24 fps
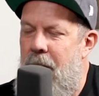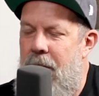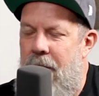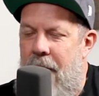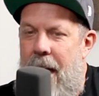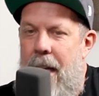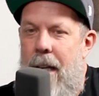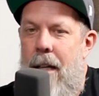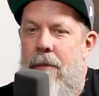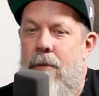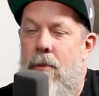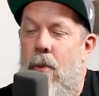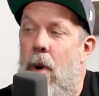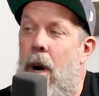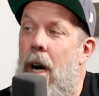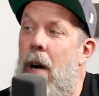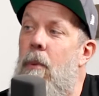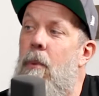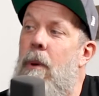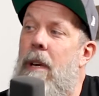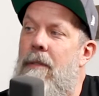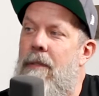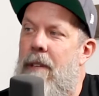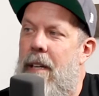Think of
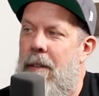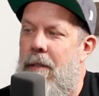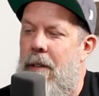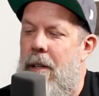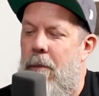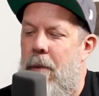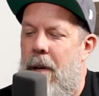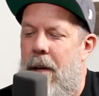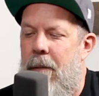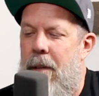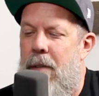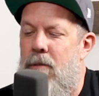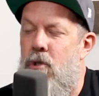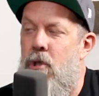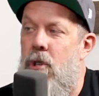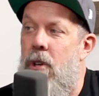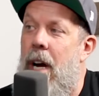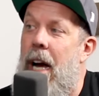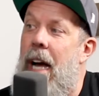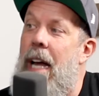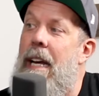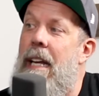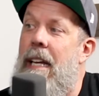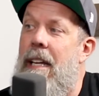what we've given away. We've
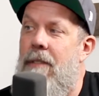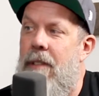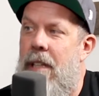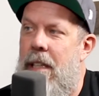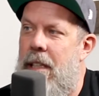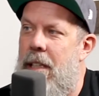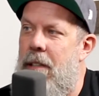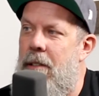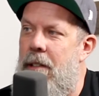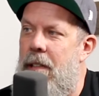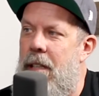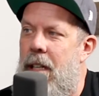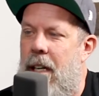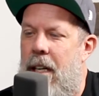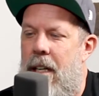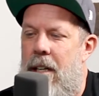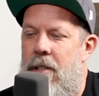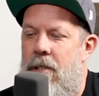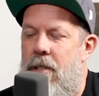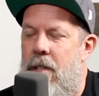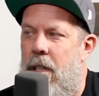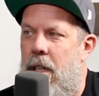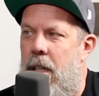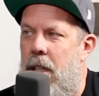tried to give
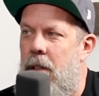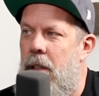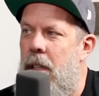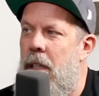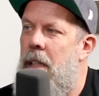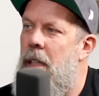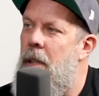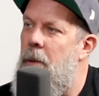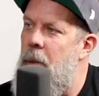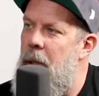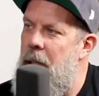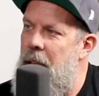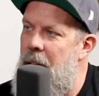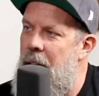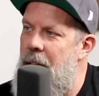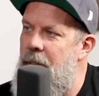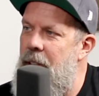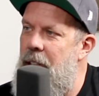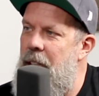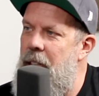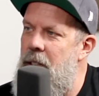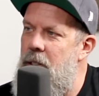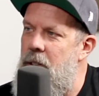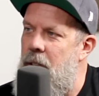$100. No, we gave
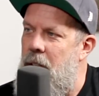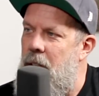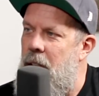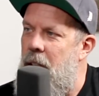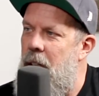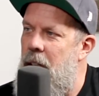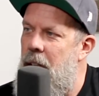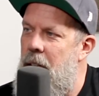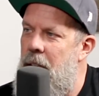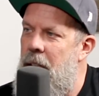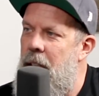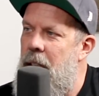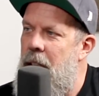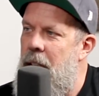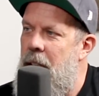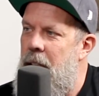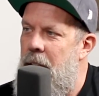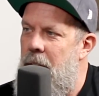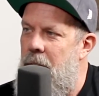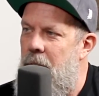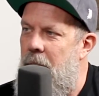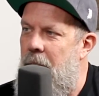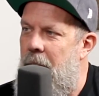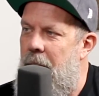a guitar,
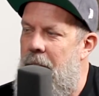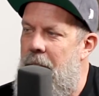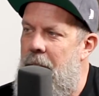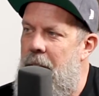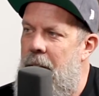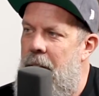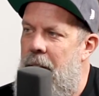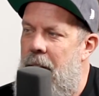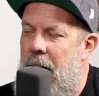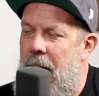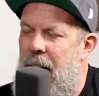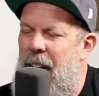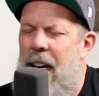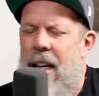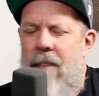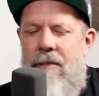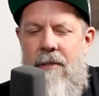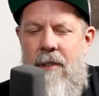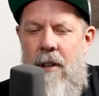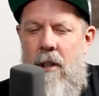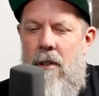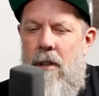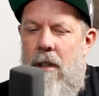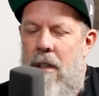right? I got a
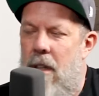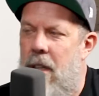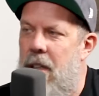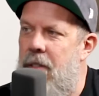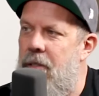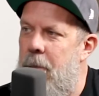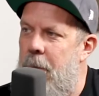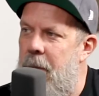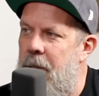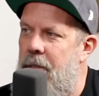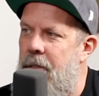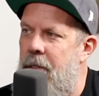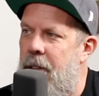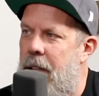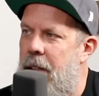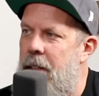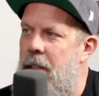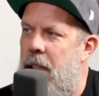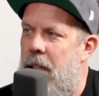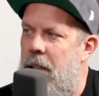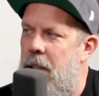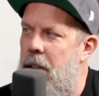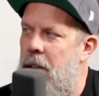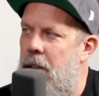phone call from a friend. It's
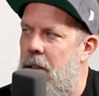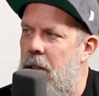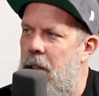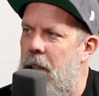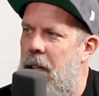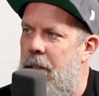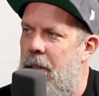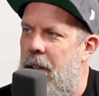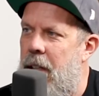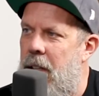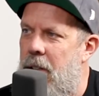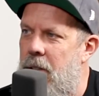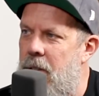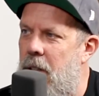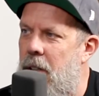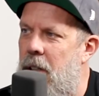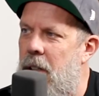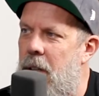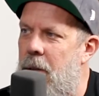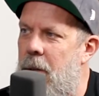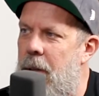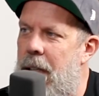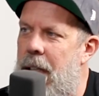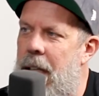like, dude, you gave a
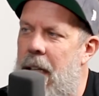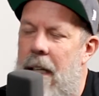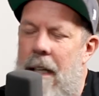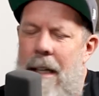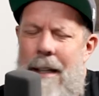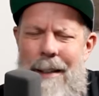guitar away?